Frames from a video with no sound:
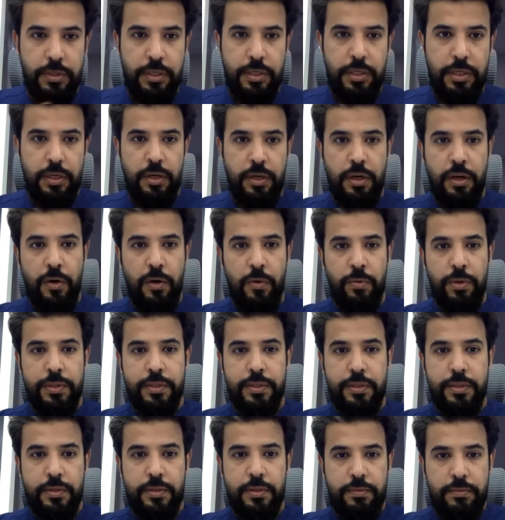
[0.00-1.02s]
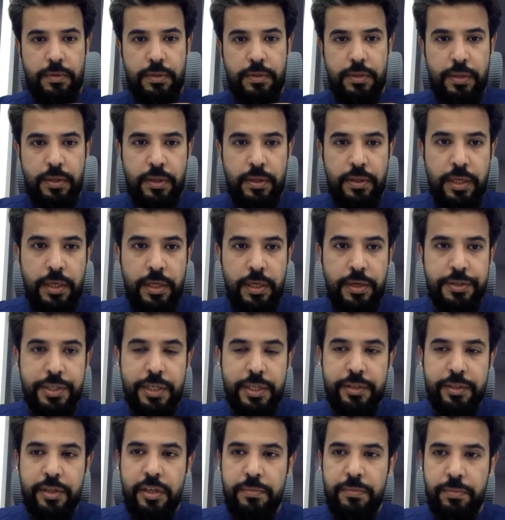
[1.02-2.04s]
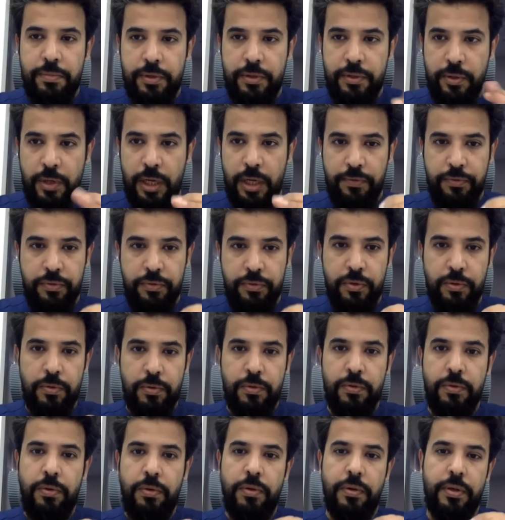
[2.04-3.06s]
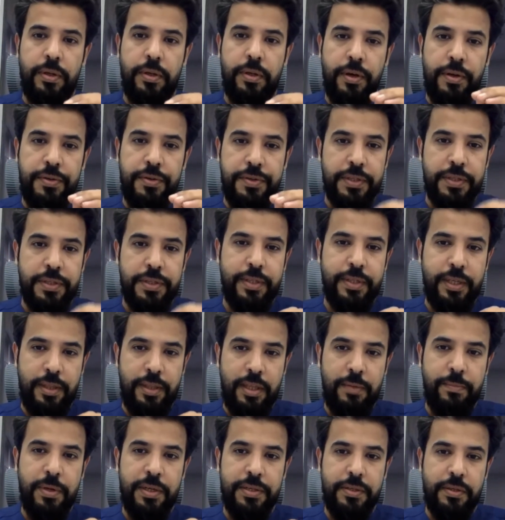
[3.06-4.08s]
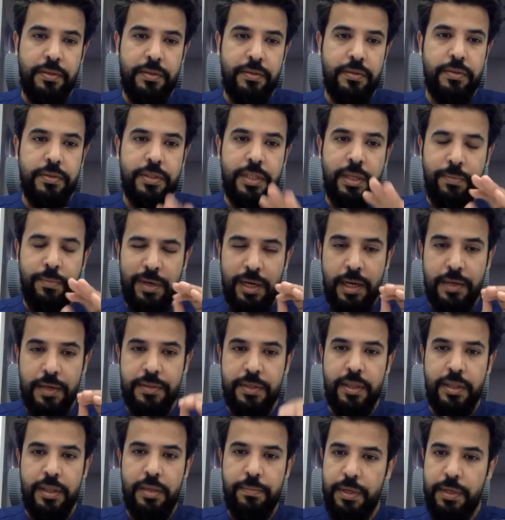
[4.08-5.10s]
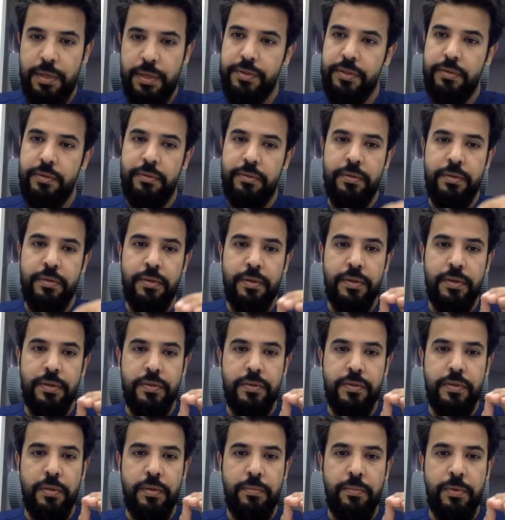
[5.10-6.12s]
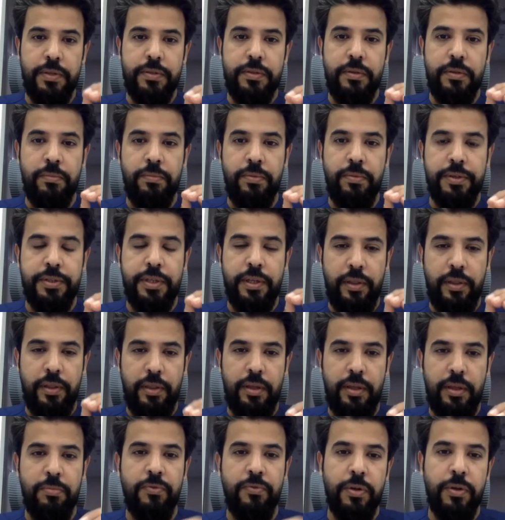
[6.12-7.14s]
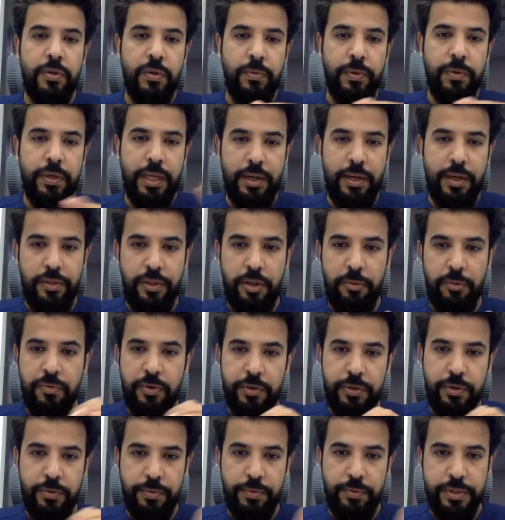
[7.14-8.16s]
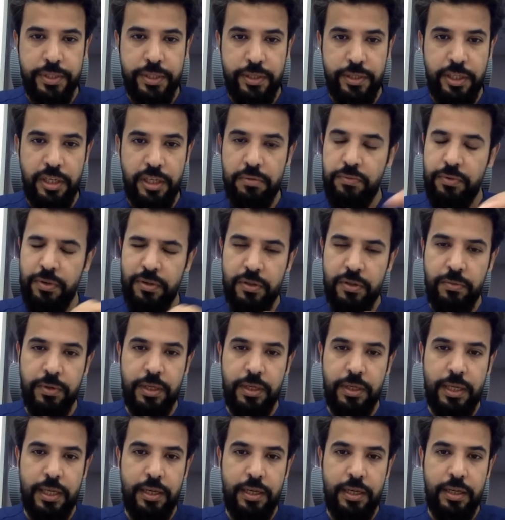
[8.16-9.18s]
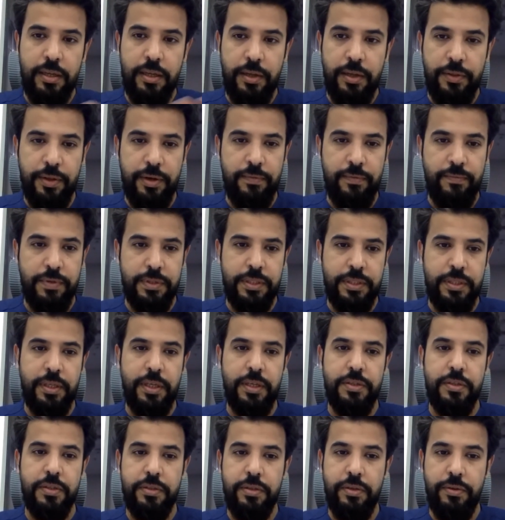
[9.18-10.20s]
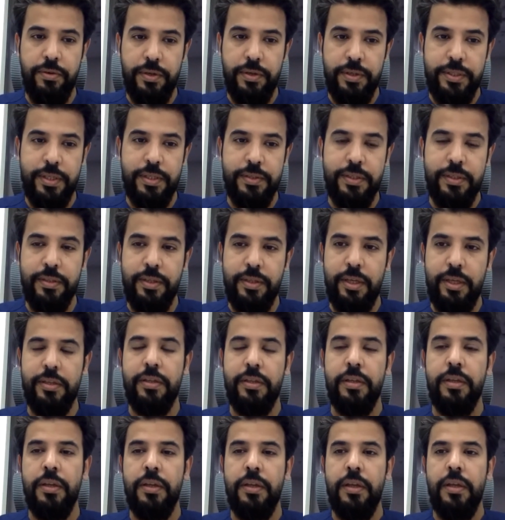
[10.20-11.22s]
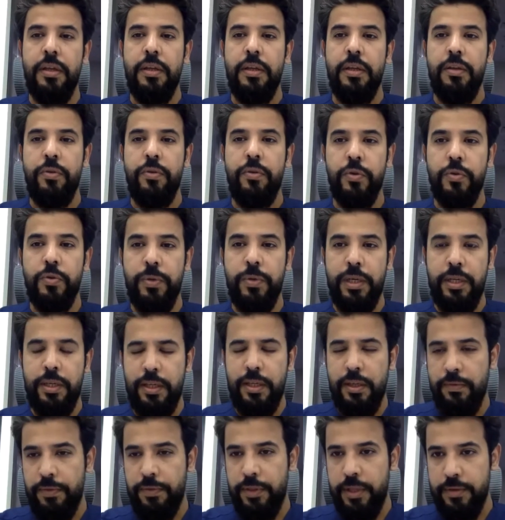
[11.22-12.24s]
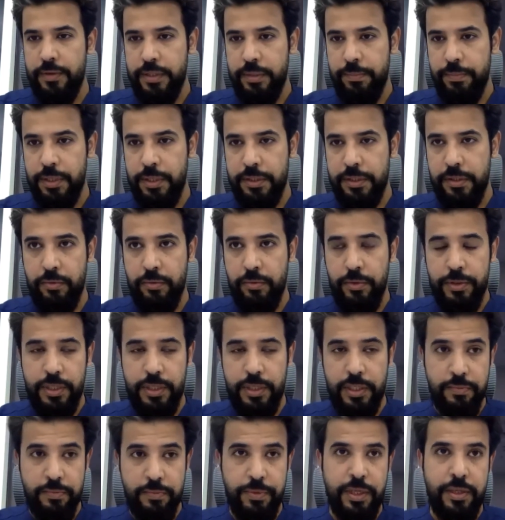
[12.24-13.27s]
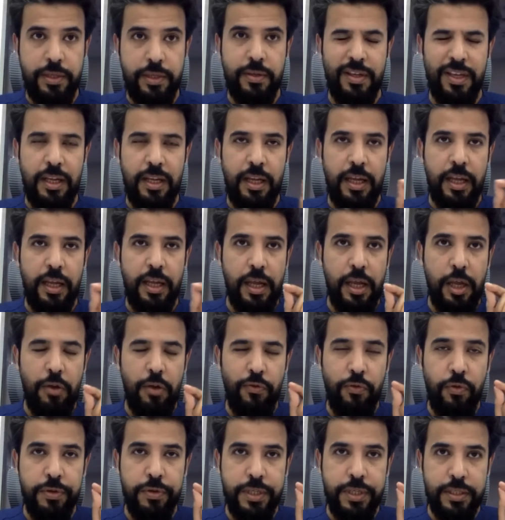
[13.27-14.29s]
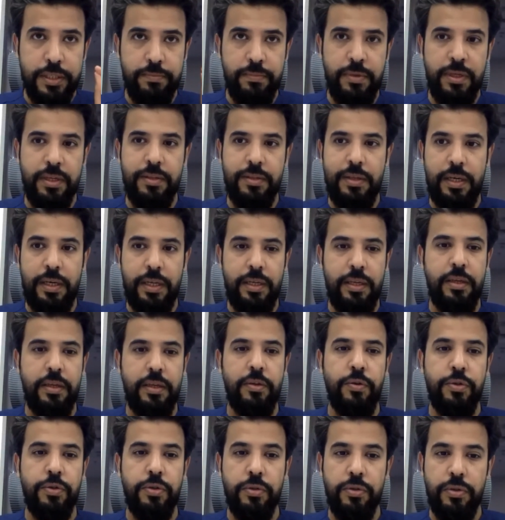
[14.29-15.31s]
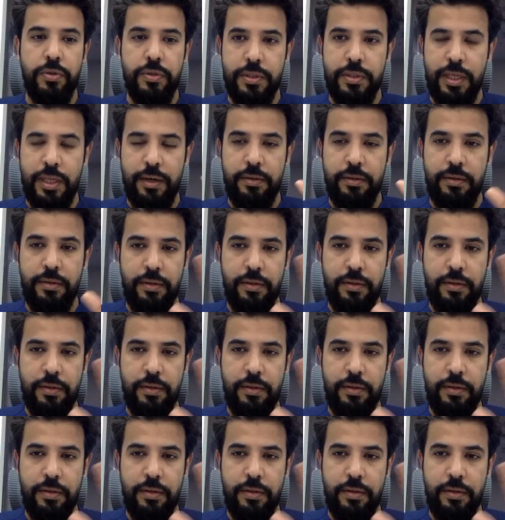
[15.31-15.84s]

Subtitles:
Always in the initial treatment, you have to resuscitate the patient. Stabilizing the patient is the most important thing for doing anything, for doing CT, for doing any other investigation. So resuscitate Usually, if there is a patient who if you suspect leak, you should start